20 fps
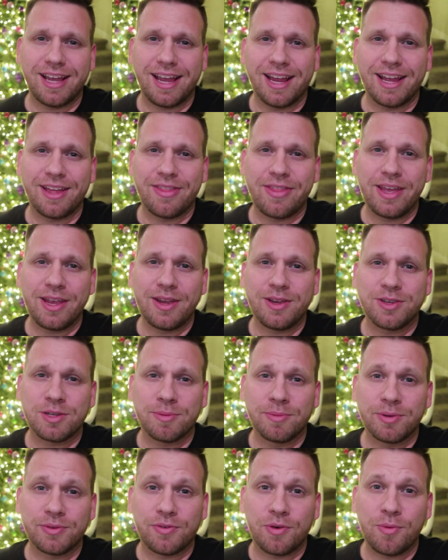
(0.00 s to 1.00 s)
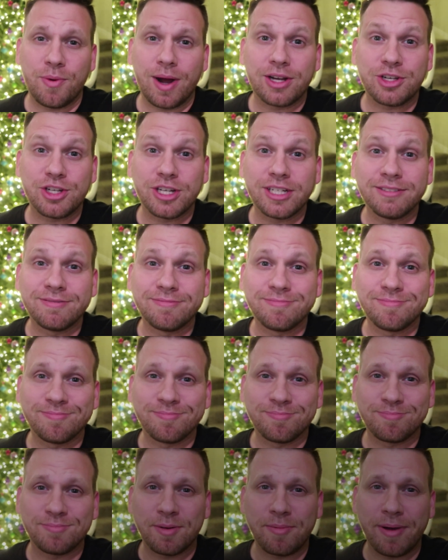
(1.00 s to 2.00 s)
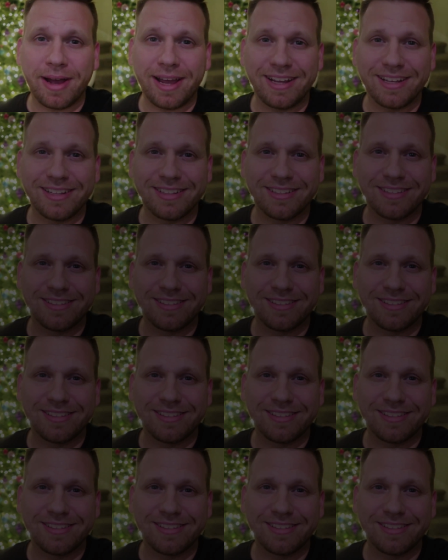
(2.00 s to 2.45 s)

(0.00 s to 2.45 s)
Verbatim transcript: And thank you so much for watching. Bye-bye.